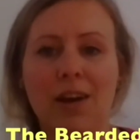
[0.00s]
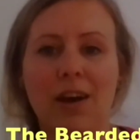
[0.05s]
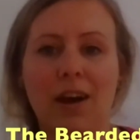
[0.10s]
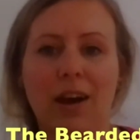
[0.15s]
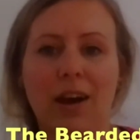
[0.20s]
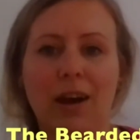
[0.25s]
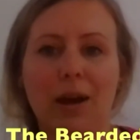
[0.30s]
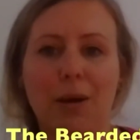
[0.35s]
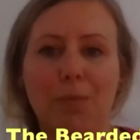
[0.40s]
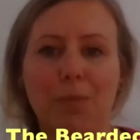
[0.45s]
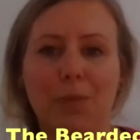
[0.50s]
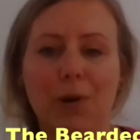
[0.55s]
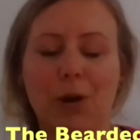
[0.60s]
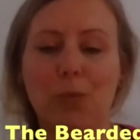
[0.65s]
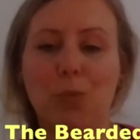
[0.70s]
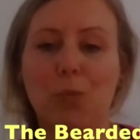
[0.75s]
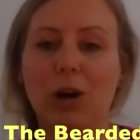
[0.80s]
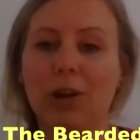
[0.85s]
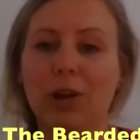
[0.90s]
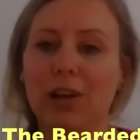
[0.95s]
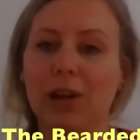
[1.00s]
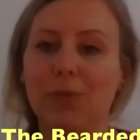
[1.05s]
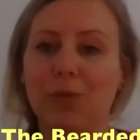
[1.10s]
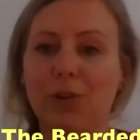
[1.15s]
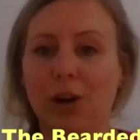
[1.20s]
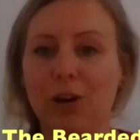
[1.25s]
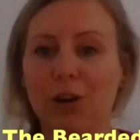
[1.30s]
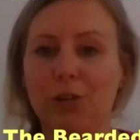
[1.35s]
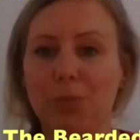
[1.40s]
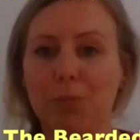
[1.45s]
And Wildlife
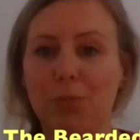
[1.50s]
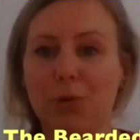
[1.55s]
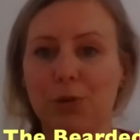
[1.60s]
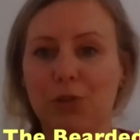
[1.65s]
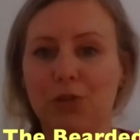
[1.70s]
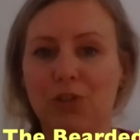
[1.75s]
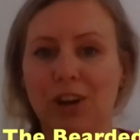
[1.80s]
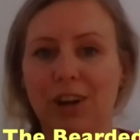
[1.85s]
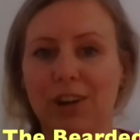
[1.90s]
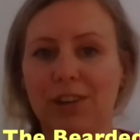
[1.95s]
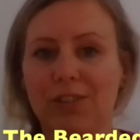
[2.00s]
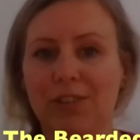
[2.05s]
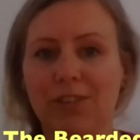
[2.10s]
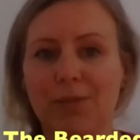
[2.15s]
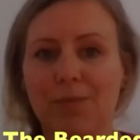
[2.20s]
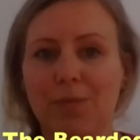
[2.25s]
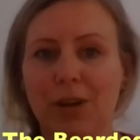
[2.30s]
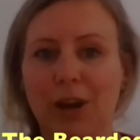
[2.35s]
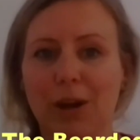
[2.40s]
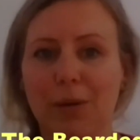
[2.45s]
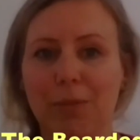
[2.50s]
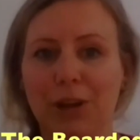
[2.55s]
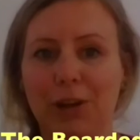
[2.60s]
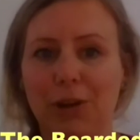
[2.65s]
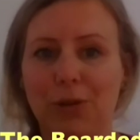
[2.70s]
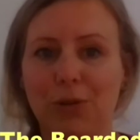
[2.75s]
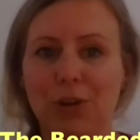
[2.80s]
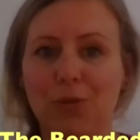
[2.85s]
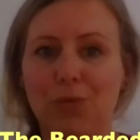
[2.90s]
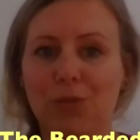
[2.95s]
Garden Project, I know
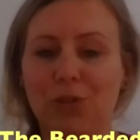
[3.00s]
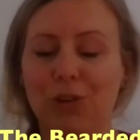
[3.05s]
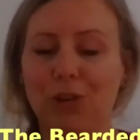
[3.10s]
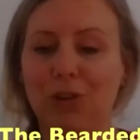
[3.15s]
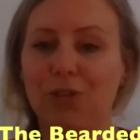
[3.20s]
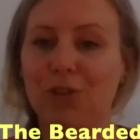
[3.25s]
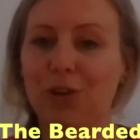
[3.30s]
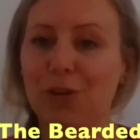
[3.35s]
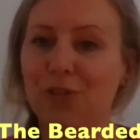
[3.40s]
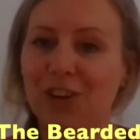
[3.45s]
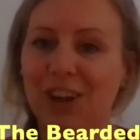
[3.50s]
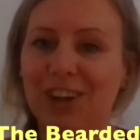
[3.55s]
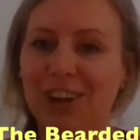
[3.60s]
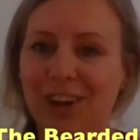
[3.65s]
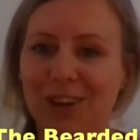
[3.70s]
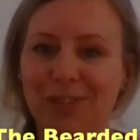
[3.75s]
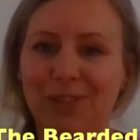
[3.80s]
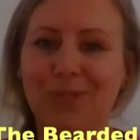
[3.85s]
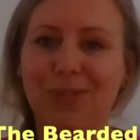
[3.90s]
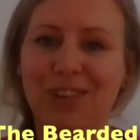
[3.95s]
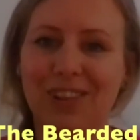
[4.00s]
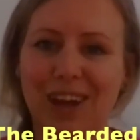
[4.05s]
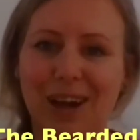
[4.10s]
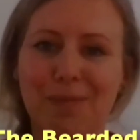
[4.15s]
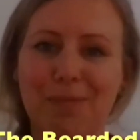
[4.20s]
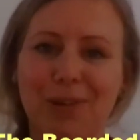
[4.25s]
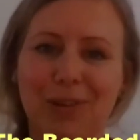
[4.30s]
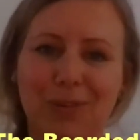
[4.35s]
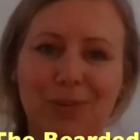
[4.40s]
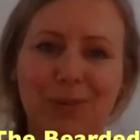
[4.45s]
you've done a few videos with them.